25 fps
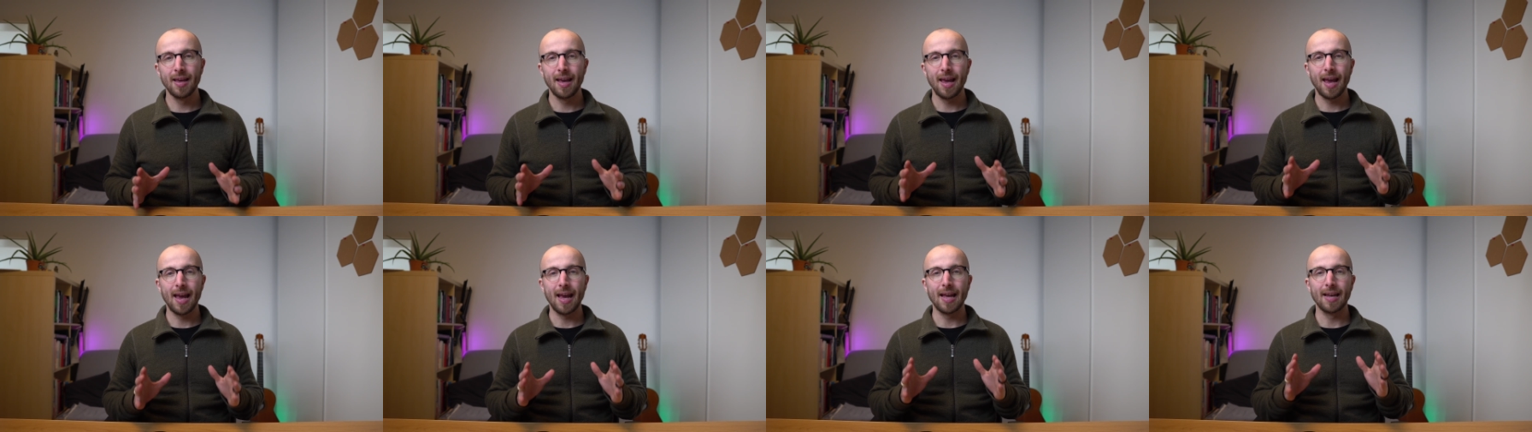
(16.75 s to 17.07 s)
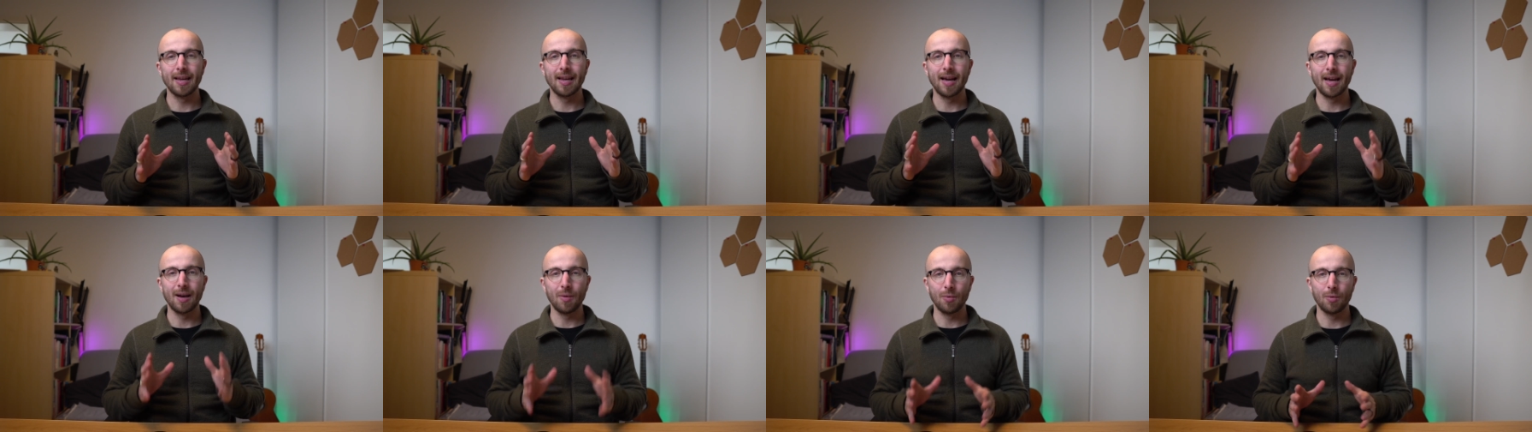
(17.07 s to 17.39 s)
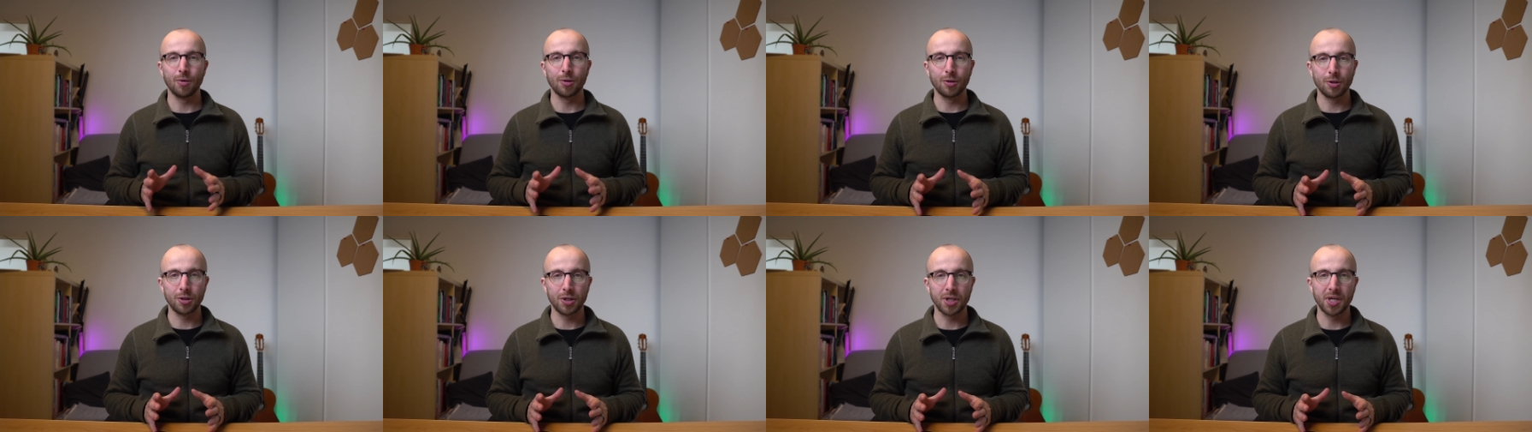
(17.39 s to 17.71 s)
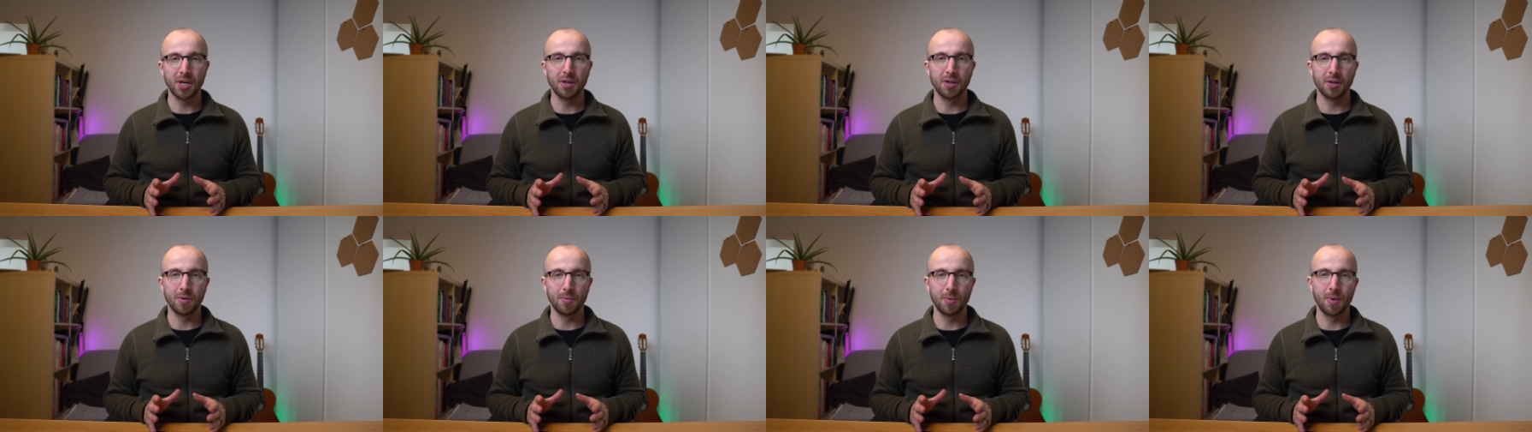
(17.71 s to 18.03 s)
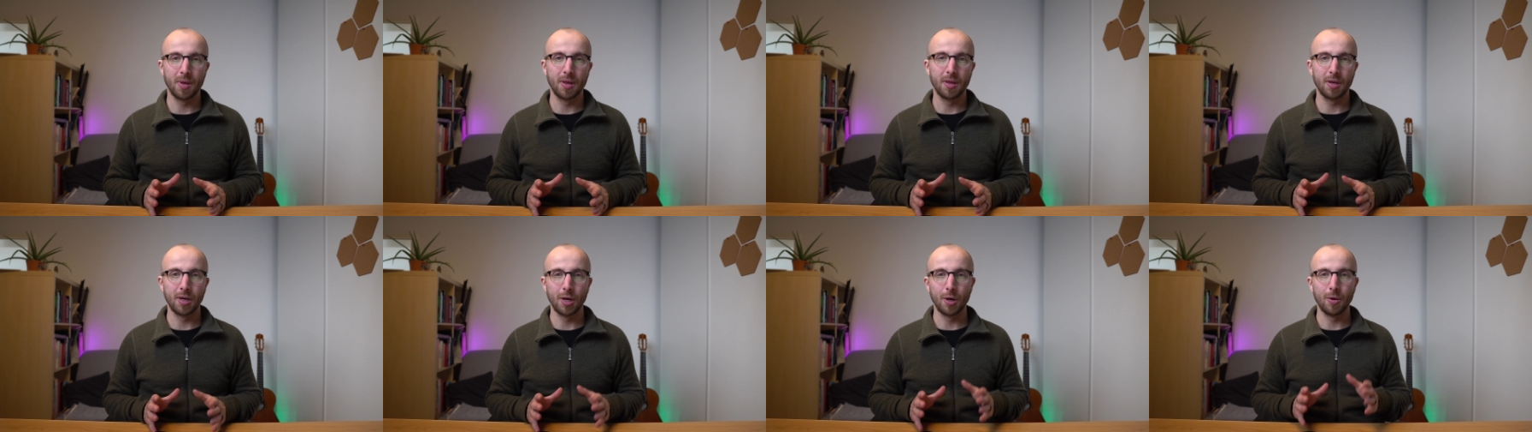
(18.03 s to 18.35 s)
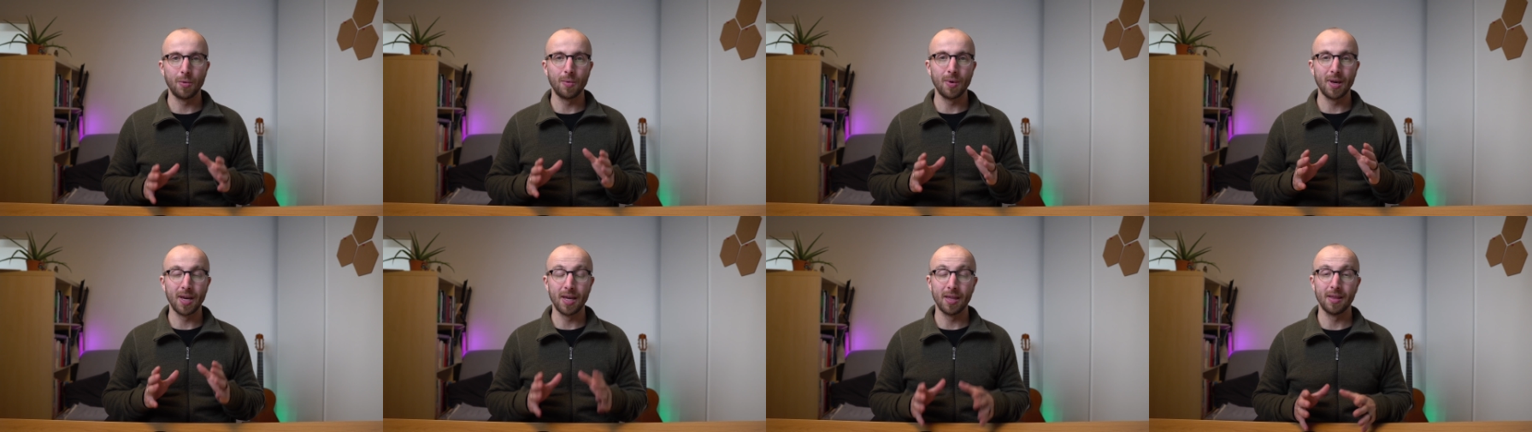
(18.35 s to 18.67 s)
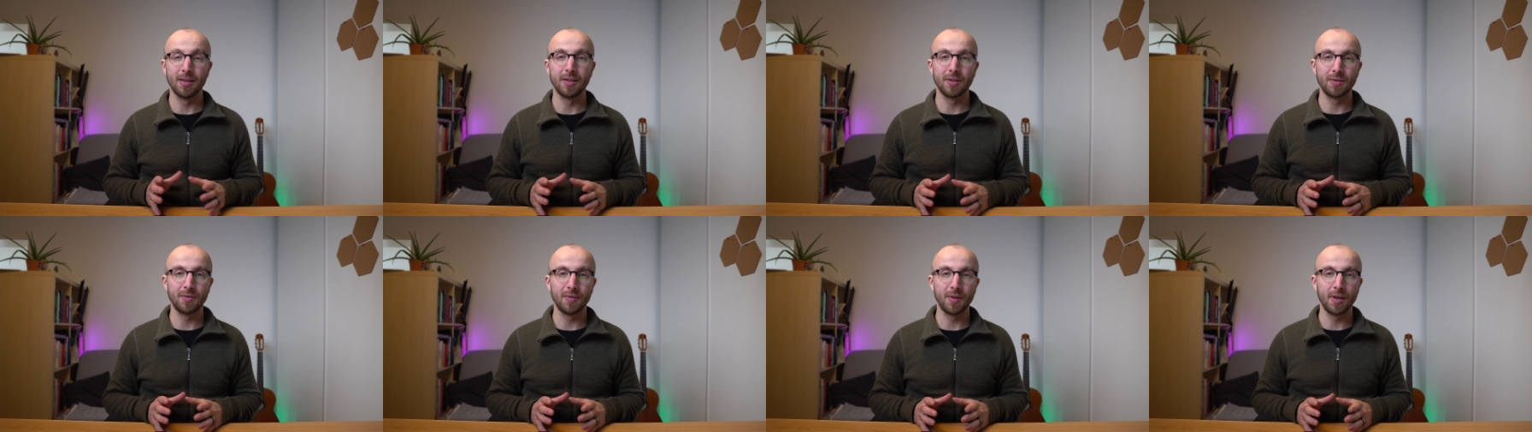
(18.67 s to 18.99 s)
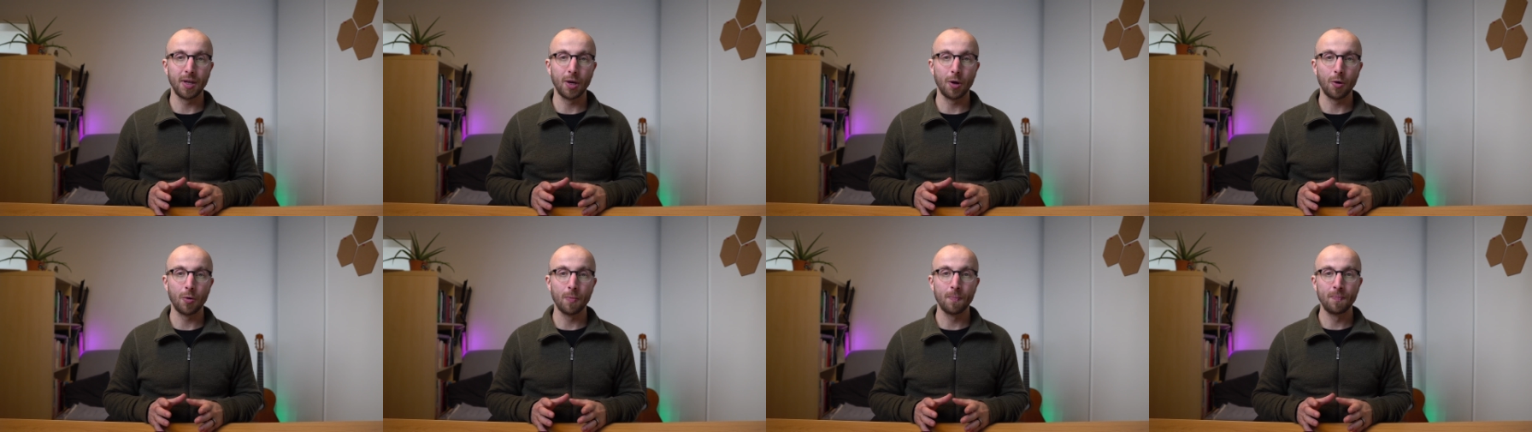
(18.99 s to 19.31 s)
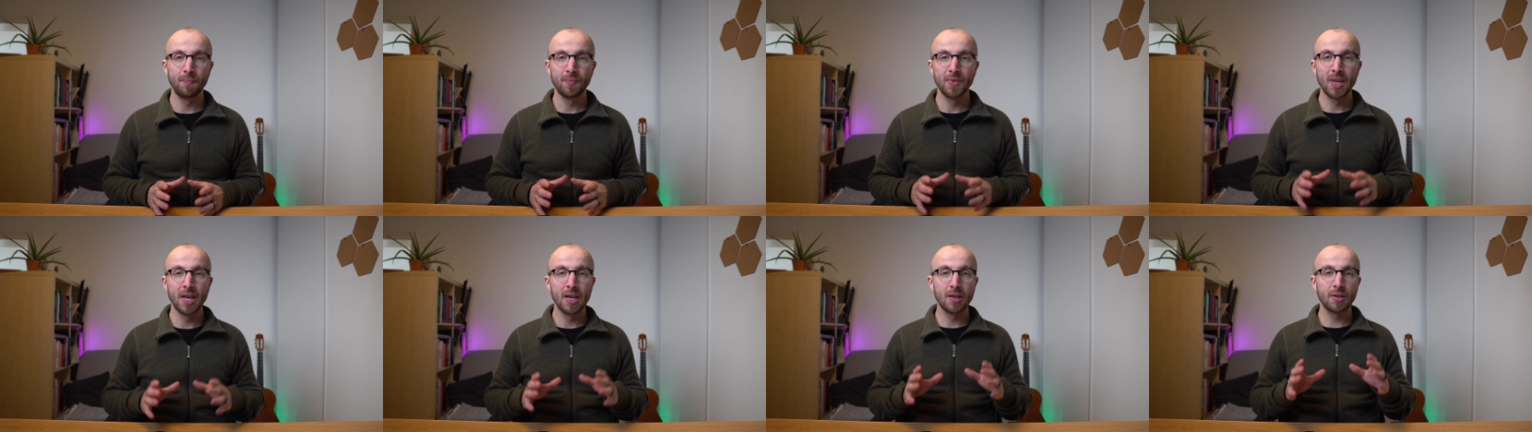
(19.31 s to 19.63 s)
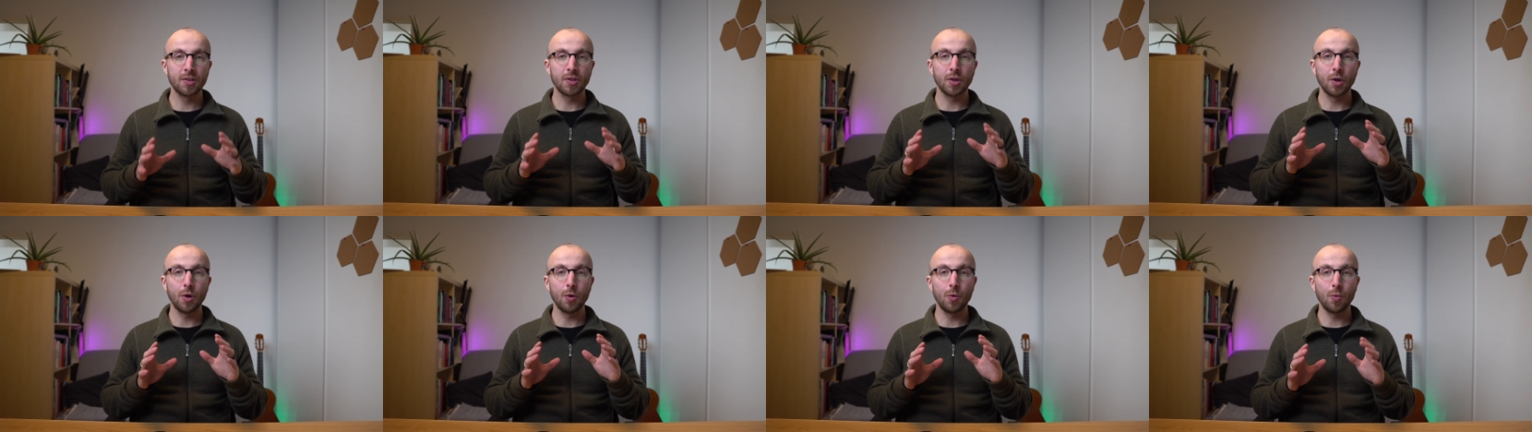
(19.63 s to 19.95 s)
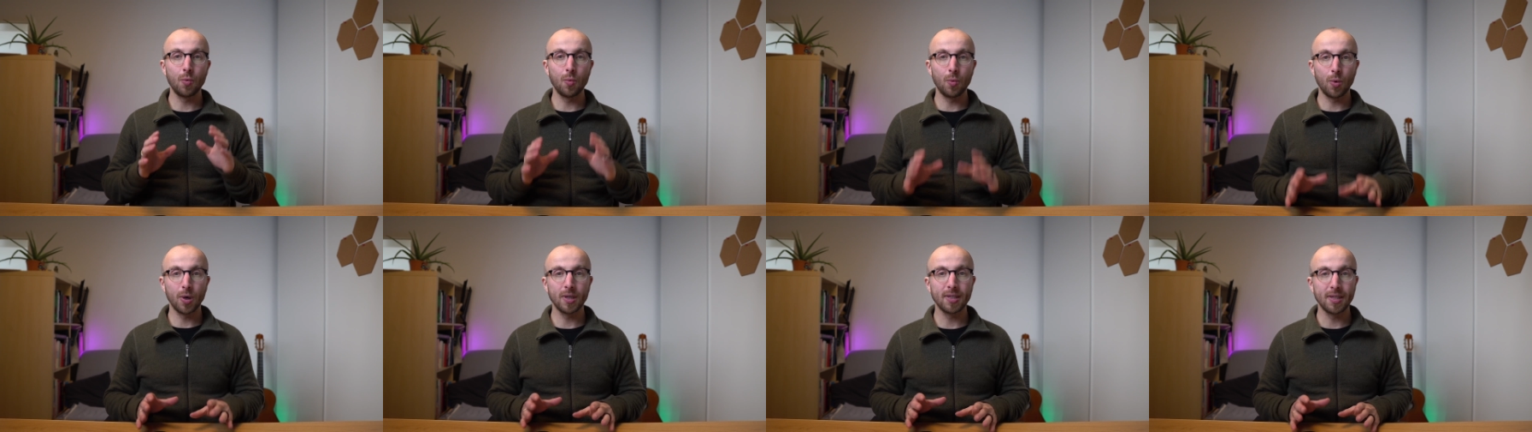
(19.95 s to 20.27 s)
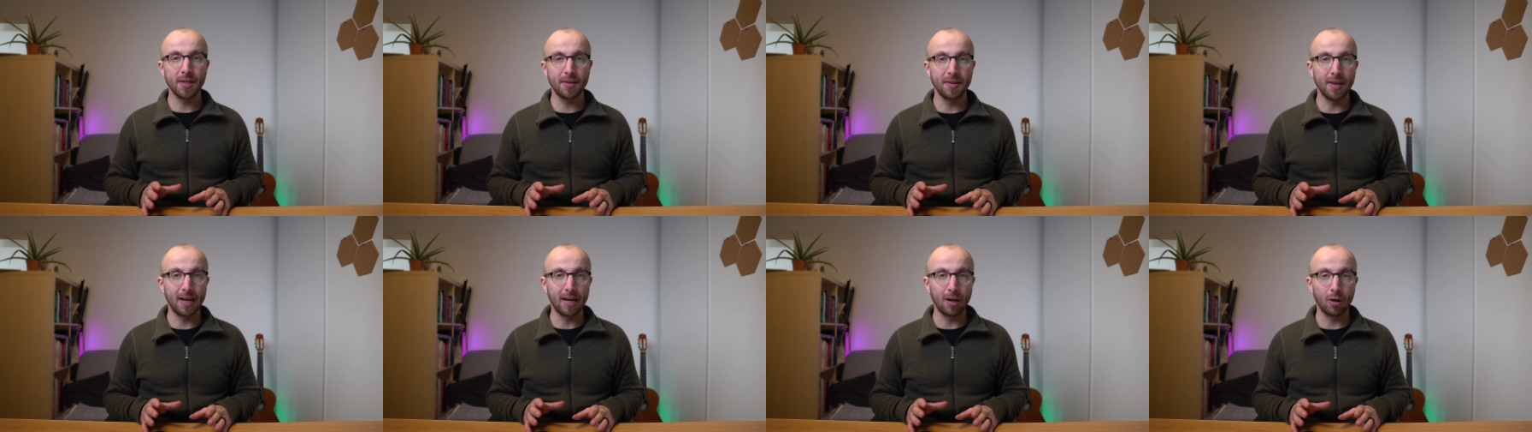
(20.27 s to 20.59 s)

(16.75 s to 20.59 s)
and I want to share it with you in this video. So what did they